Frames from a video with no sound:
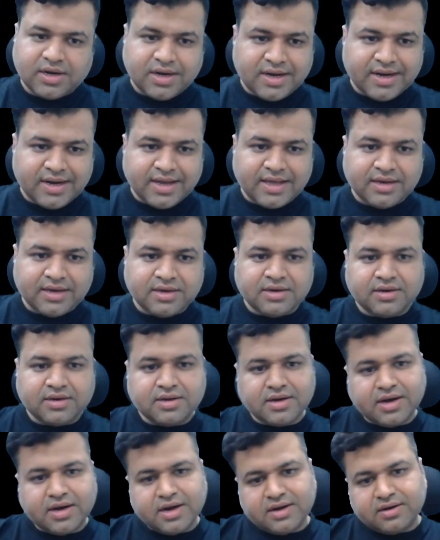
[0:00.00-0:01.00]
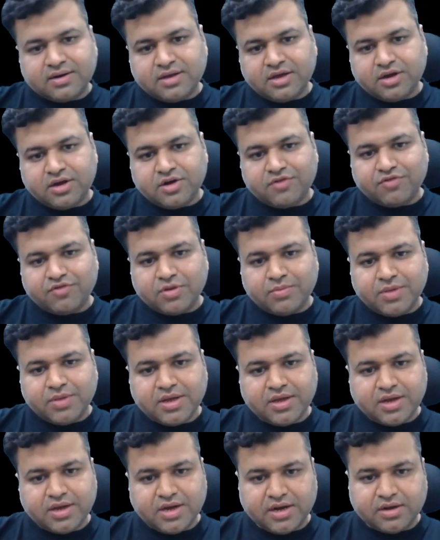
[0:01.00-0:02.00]
10 and here it will be
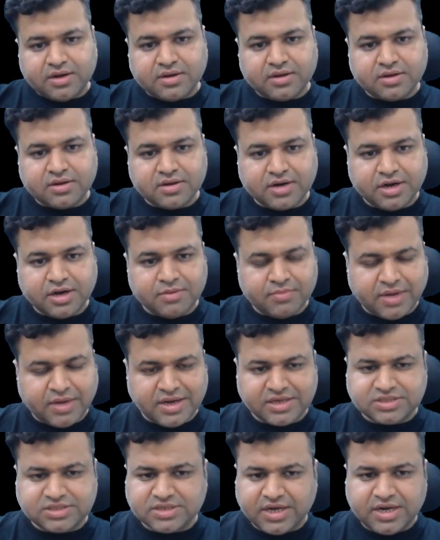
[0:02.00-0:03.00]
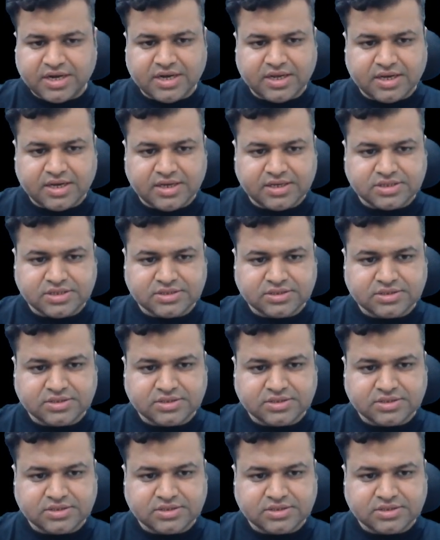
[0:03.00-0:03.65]
8, right? Minus 80, I guess.